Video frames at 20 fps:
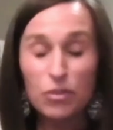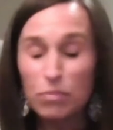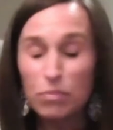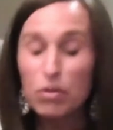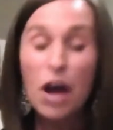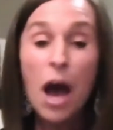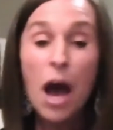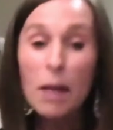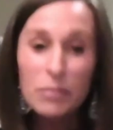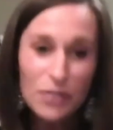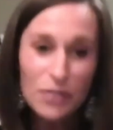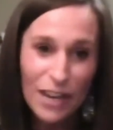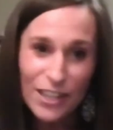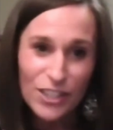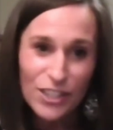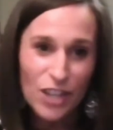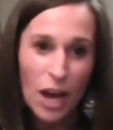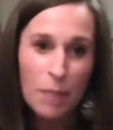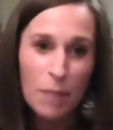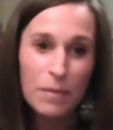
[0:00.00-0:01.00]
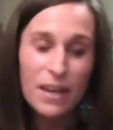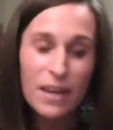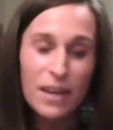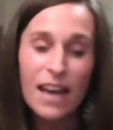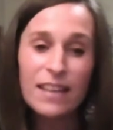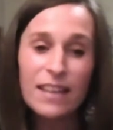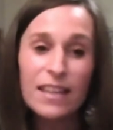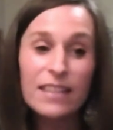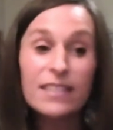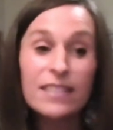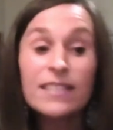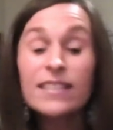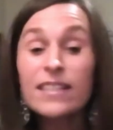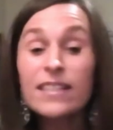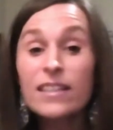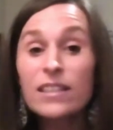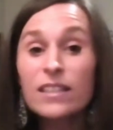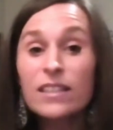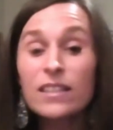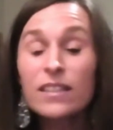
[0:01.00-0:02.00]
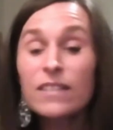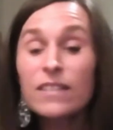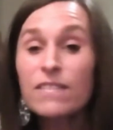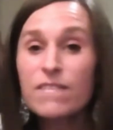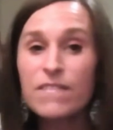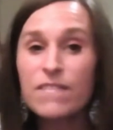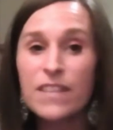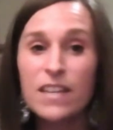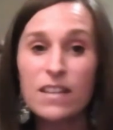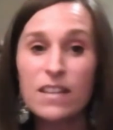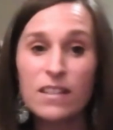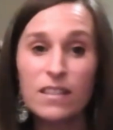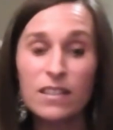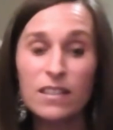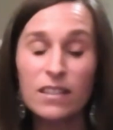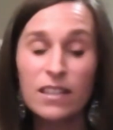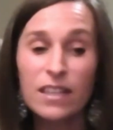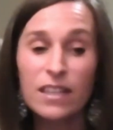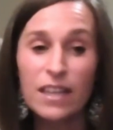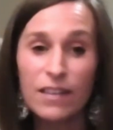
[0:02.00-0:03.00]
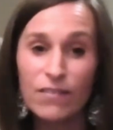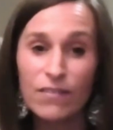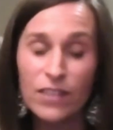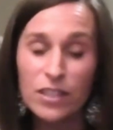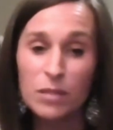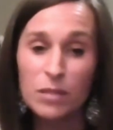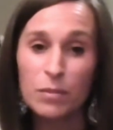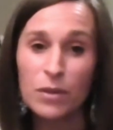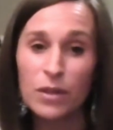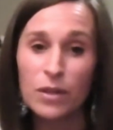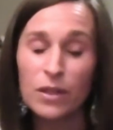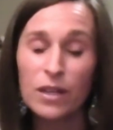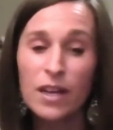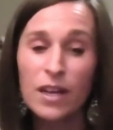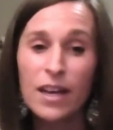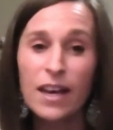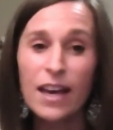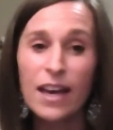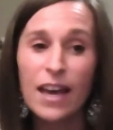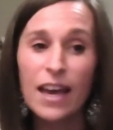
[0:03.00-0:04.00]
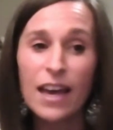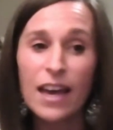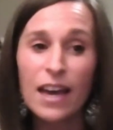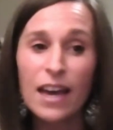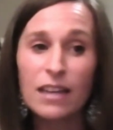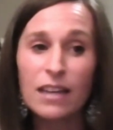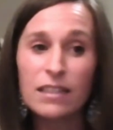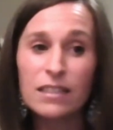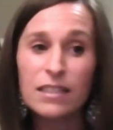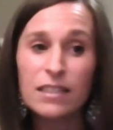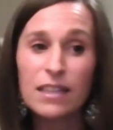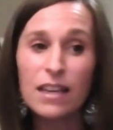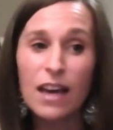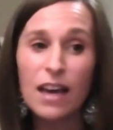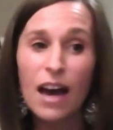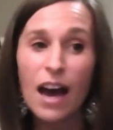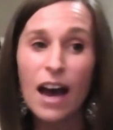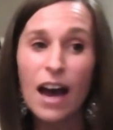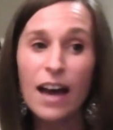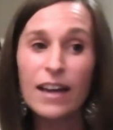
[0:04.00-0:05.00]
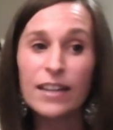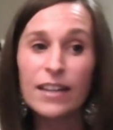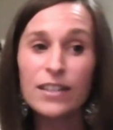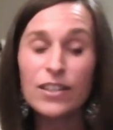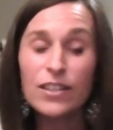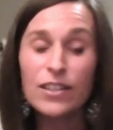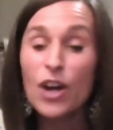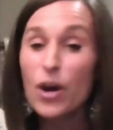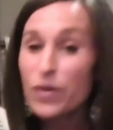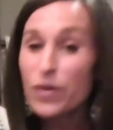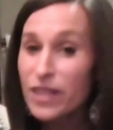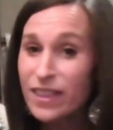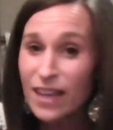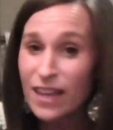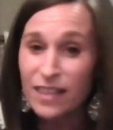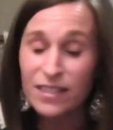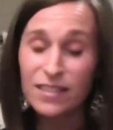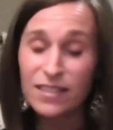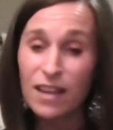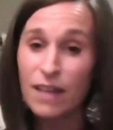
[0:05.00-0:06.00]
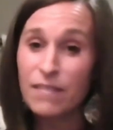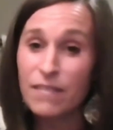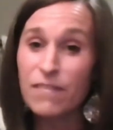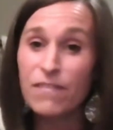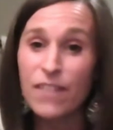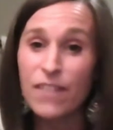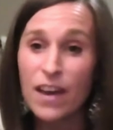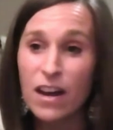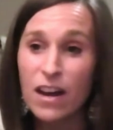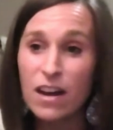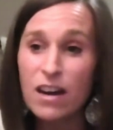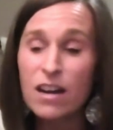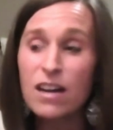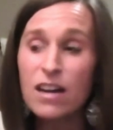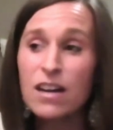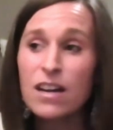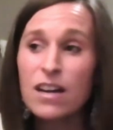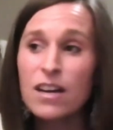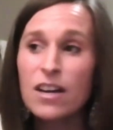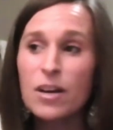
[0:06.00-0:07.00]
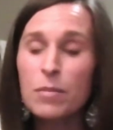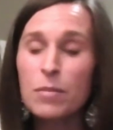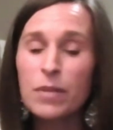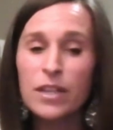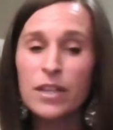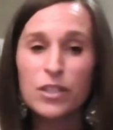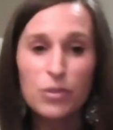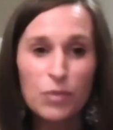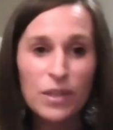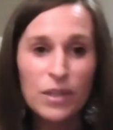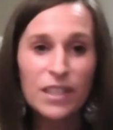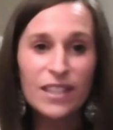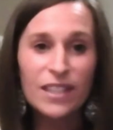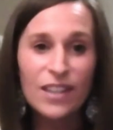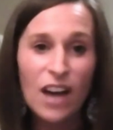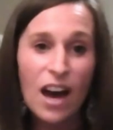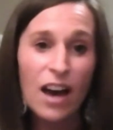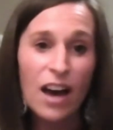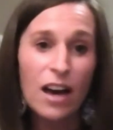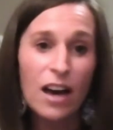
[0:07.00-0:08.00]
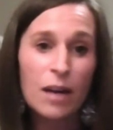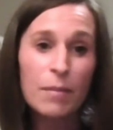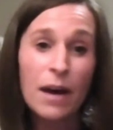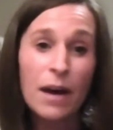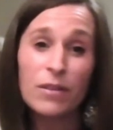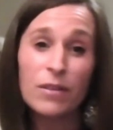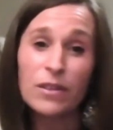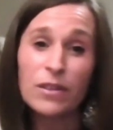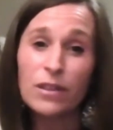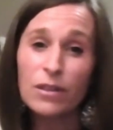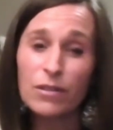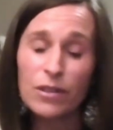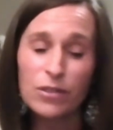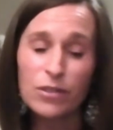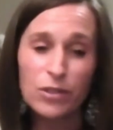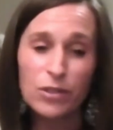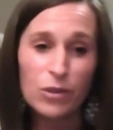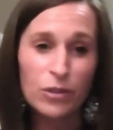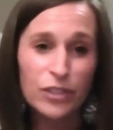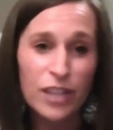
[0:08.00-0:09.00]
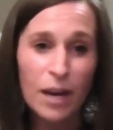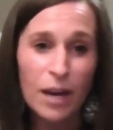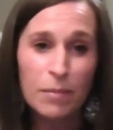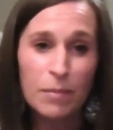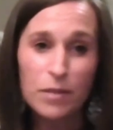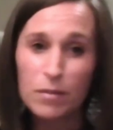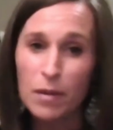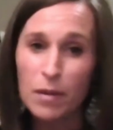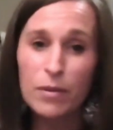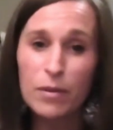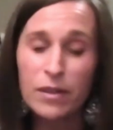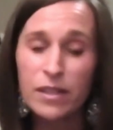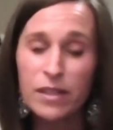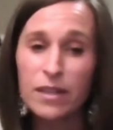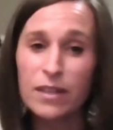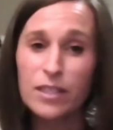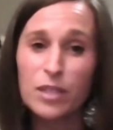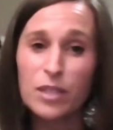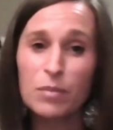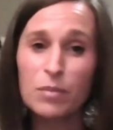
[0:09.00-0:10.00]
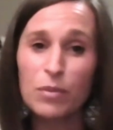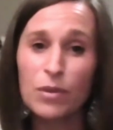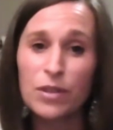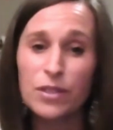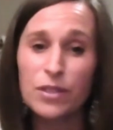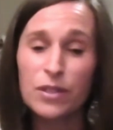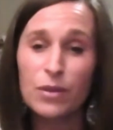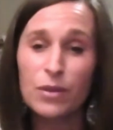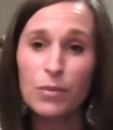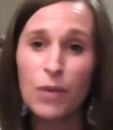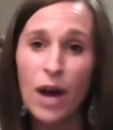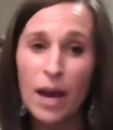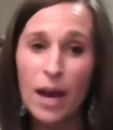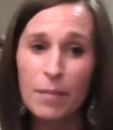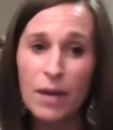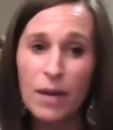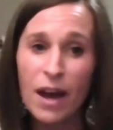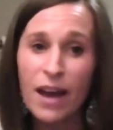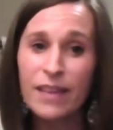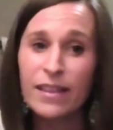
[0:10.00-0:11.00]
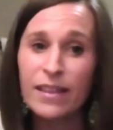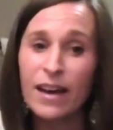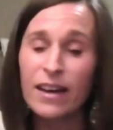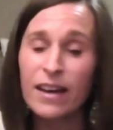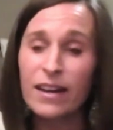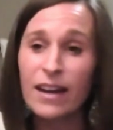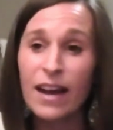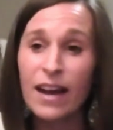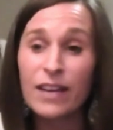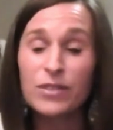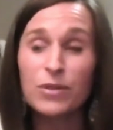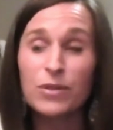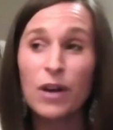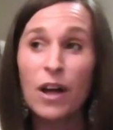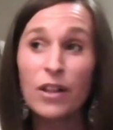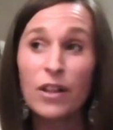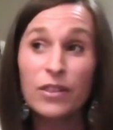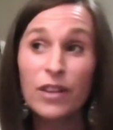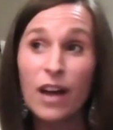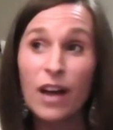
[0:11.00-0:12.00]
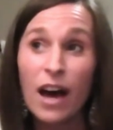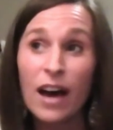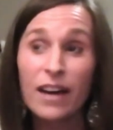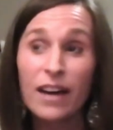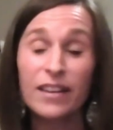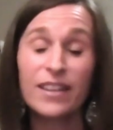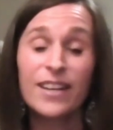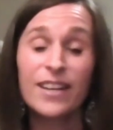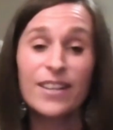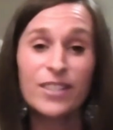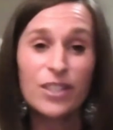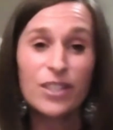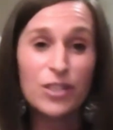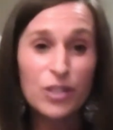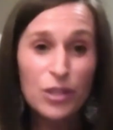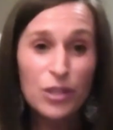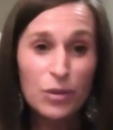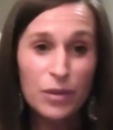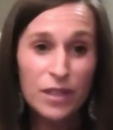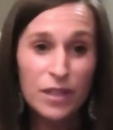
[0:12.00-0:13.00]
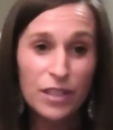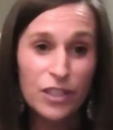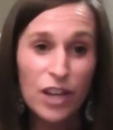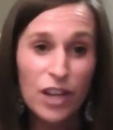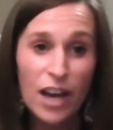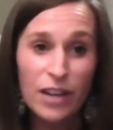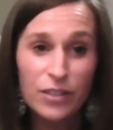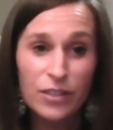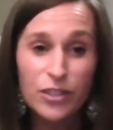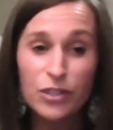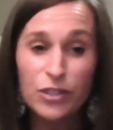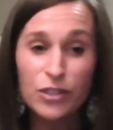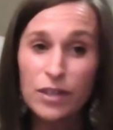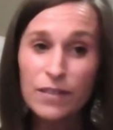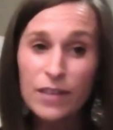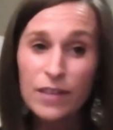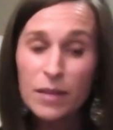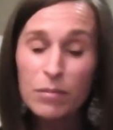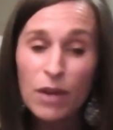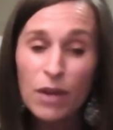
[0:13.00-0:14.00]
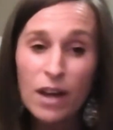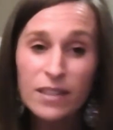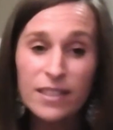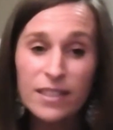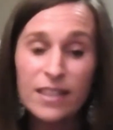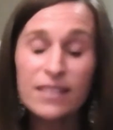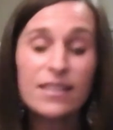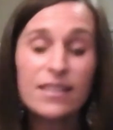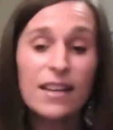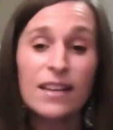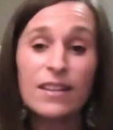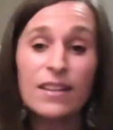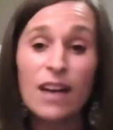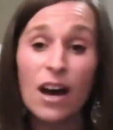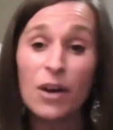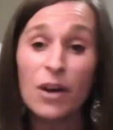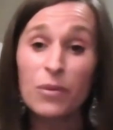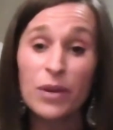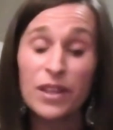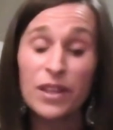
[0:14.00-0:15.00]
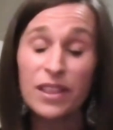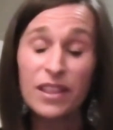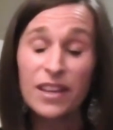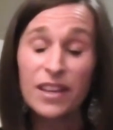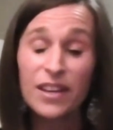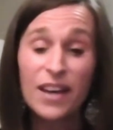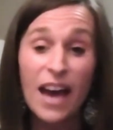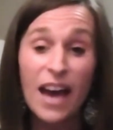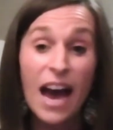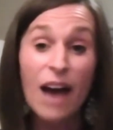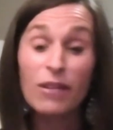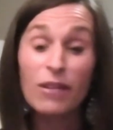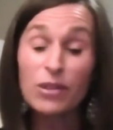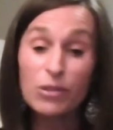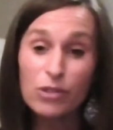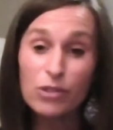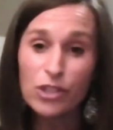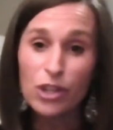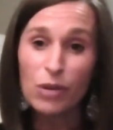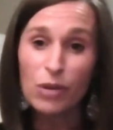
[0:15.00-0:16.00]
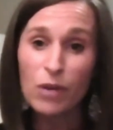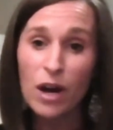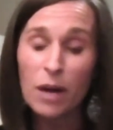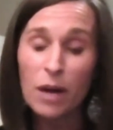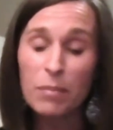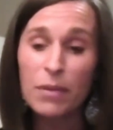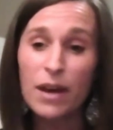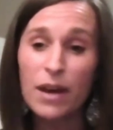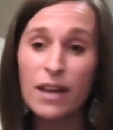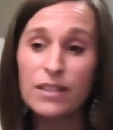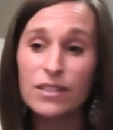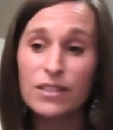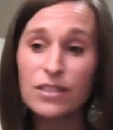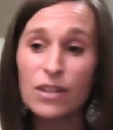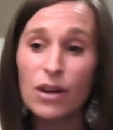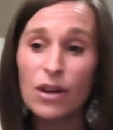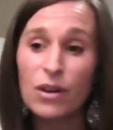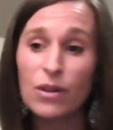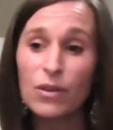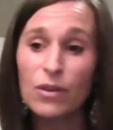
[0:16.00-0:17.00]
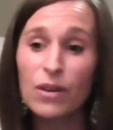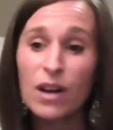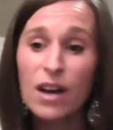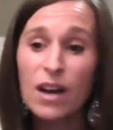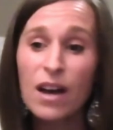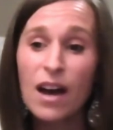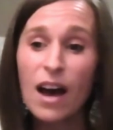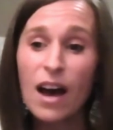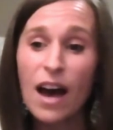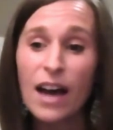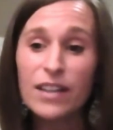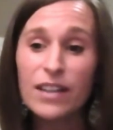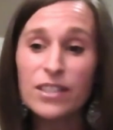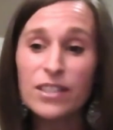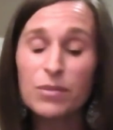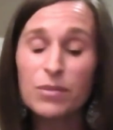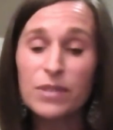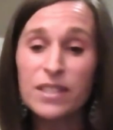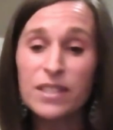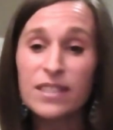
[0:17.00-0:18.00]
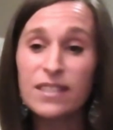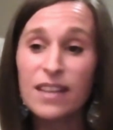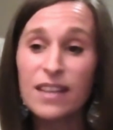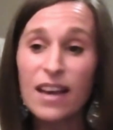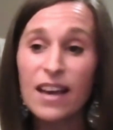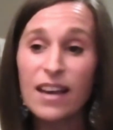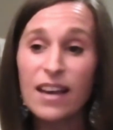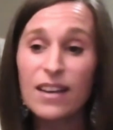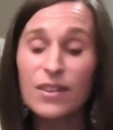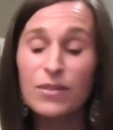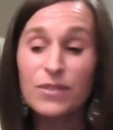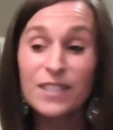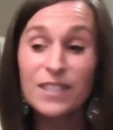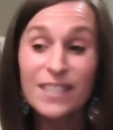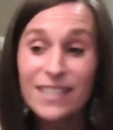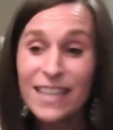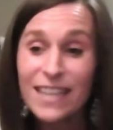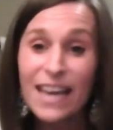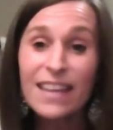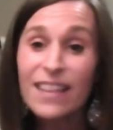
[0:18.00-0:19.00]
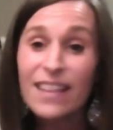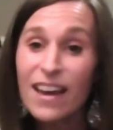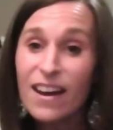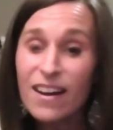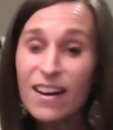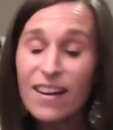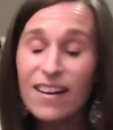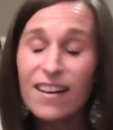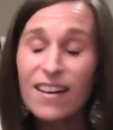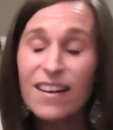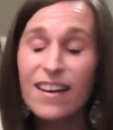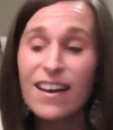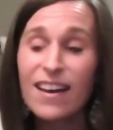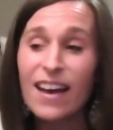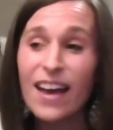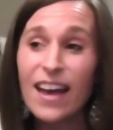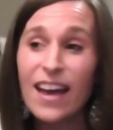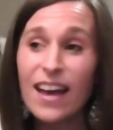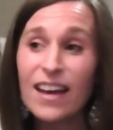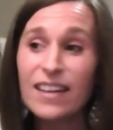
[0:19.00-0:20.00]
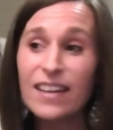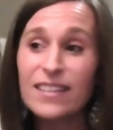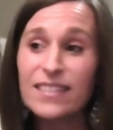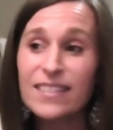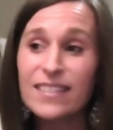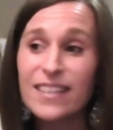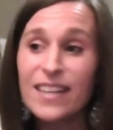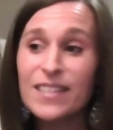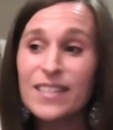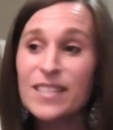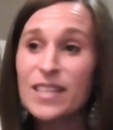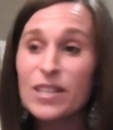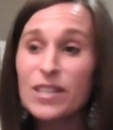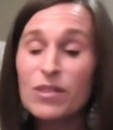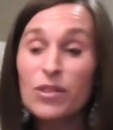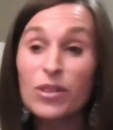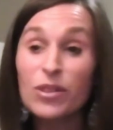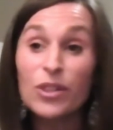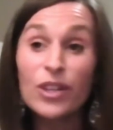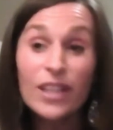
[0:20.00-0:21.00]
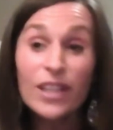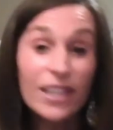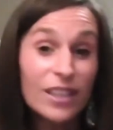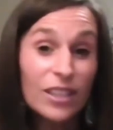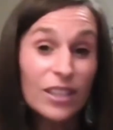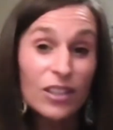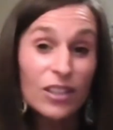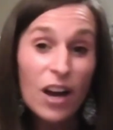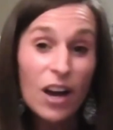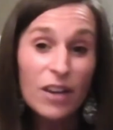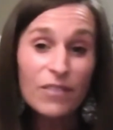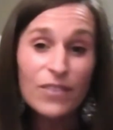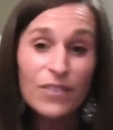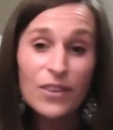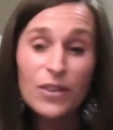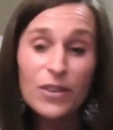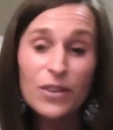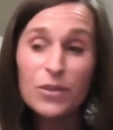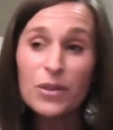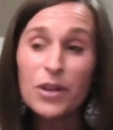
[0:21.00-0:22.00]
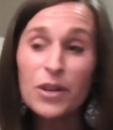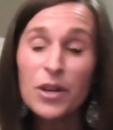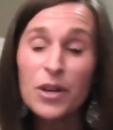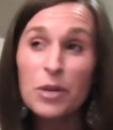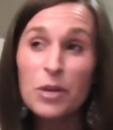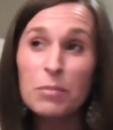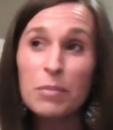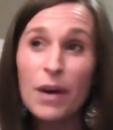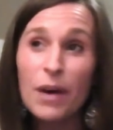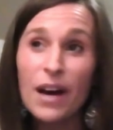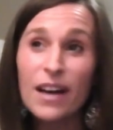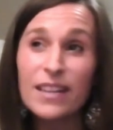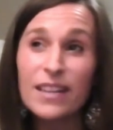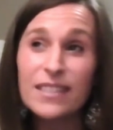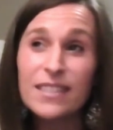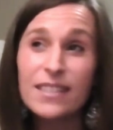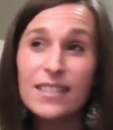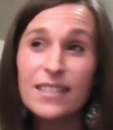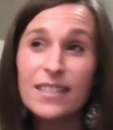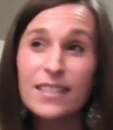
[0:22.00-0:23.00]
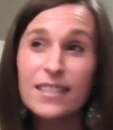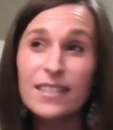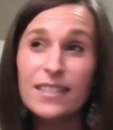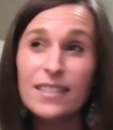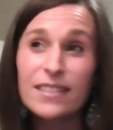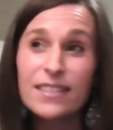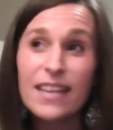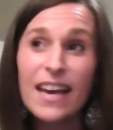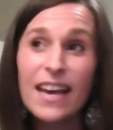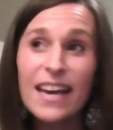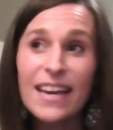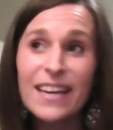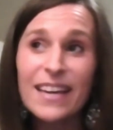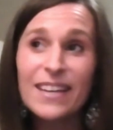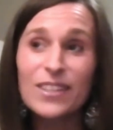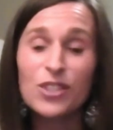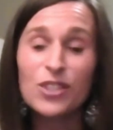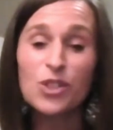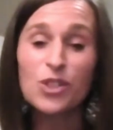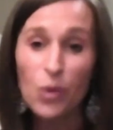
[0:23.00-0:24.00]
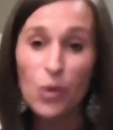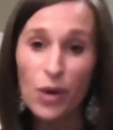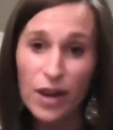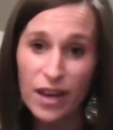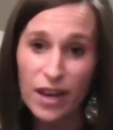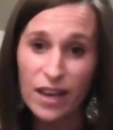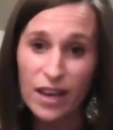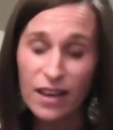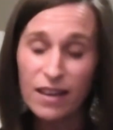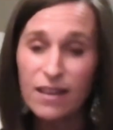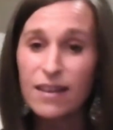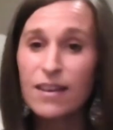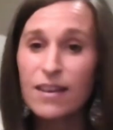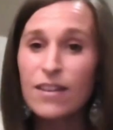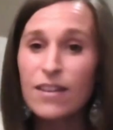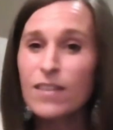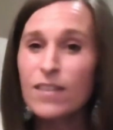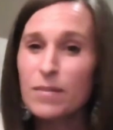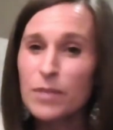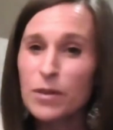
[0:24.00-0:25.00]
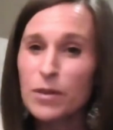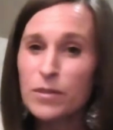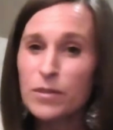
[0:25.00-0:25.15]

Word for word: prom dress shopping, and they still feel invisible. Mm. And I know that that's not fair, but it's really not about you. There's a whole chapter in my book that explores the why behind that. And it has a lot to do with the child's grieving process and not with how you show up. And so I just would stay stay there and continue to look at the long view, but take joy from